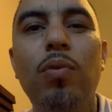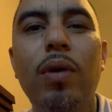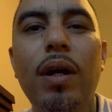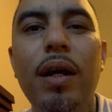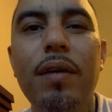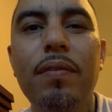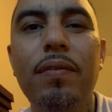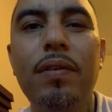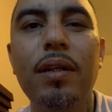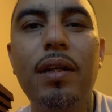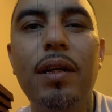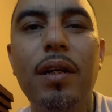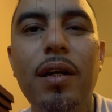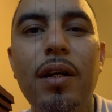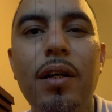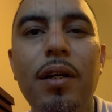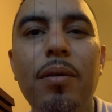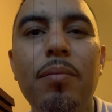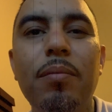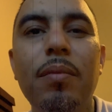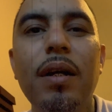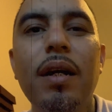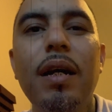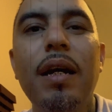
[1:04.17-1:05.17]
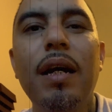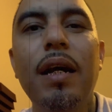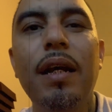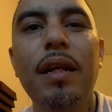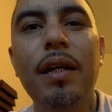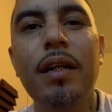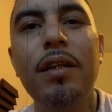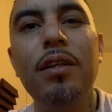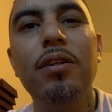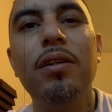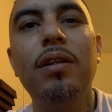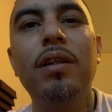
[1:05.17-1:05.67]
wave to come and
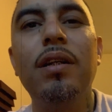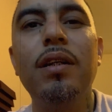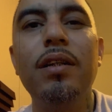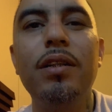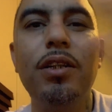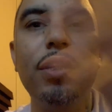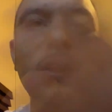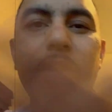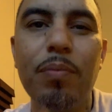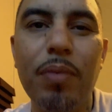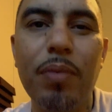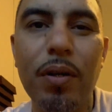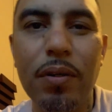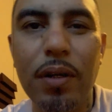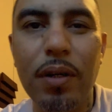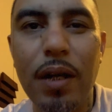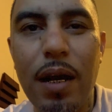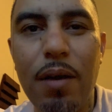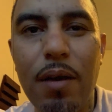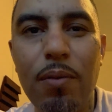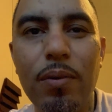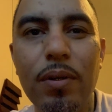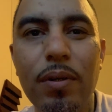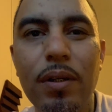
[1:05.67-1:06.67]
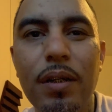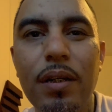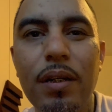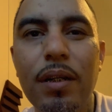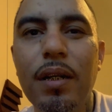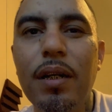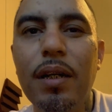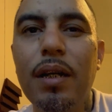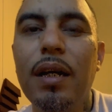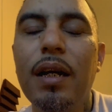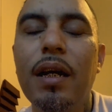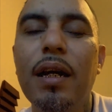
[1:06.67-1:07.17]
then you're gonna jump on that one
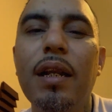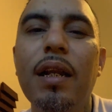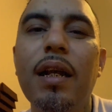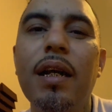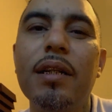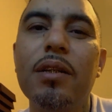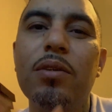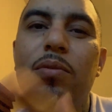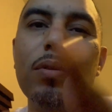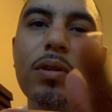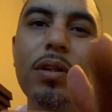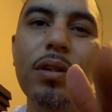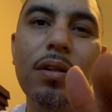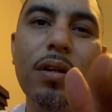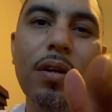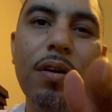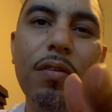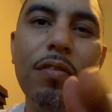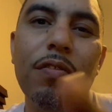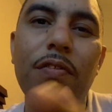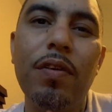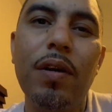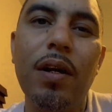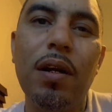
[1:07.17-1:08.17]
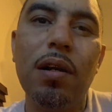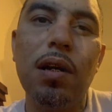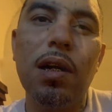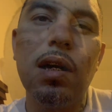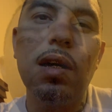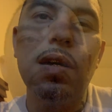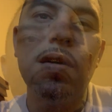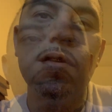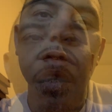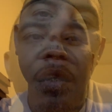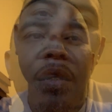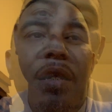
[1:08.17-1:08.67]
and that's when you're gonna fall
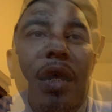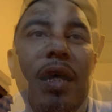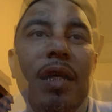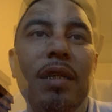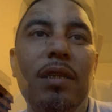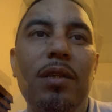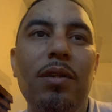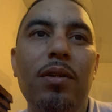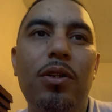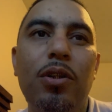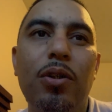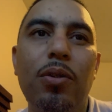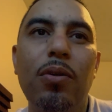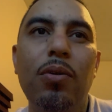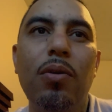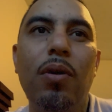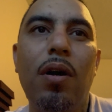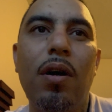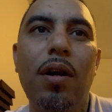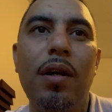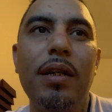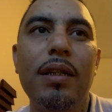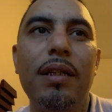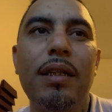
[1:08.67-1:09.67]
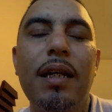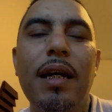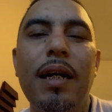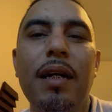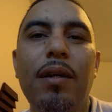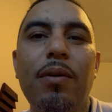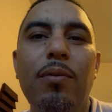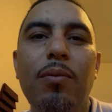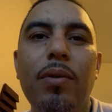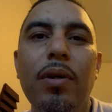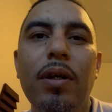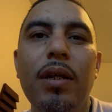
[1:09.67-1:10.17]
off. That's a true artist that
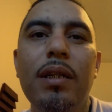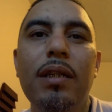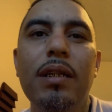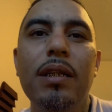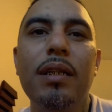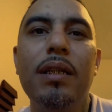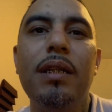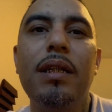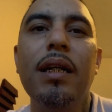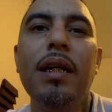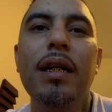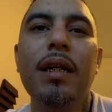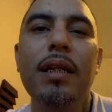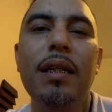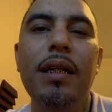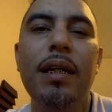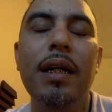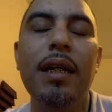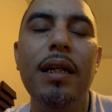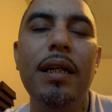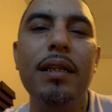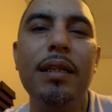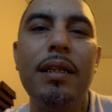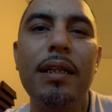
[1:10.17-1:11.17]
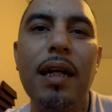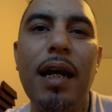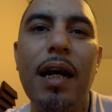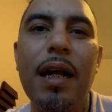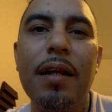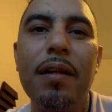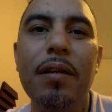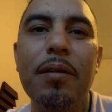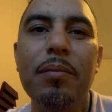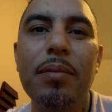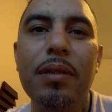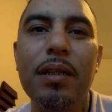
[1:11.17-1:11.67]
can really just get inside
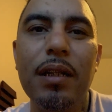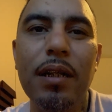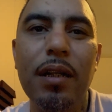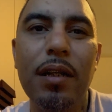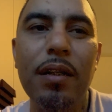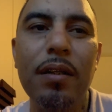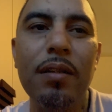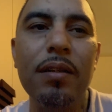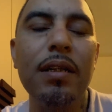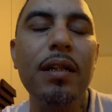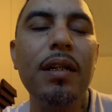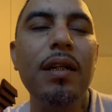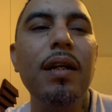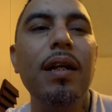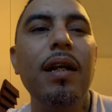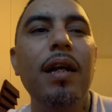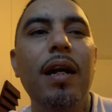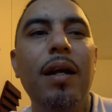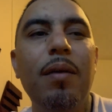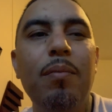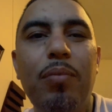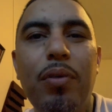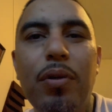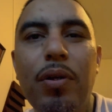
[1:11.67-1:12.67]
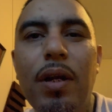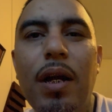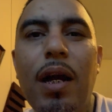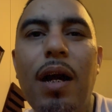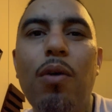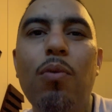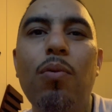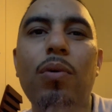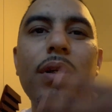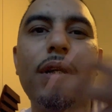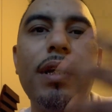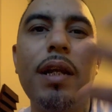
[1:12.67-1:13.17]
of themselves and put
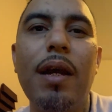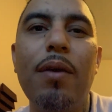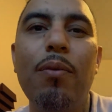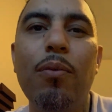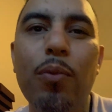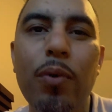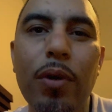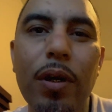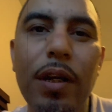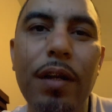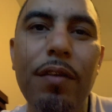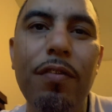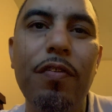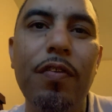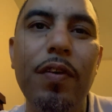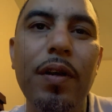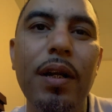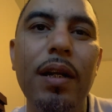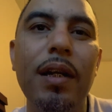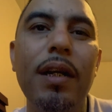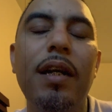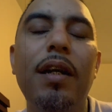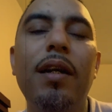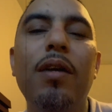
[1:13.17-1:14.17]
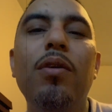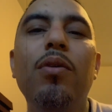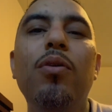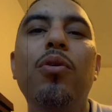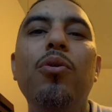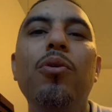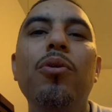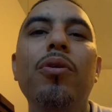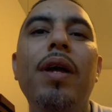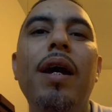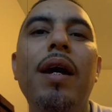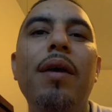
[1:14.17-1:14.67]
out what they really feel it and
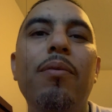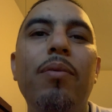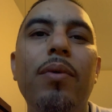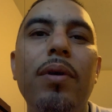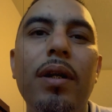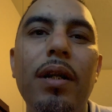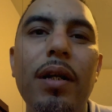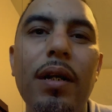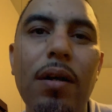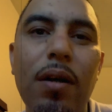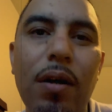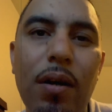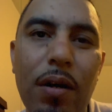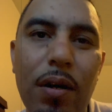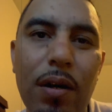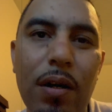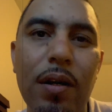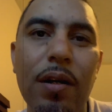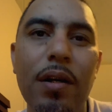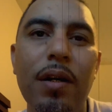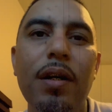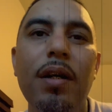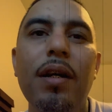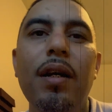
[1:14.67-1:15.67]
who they really are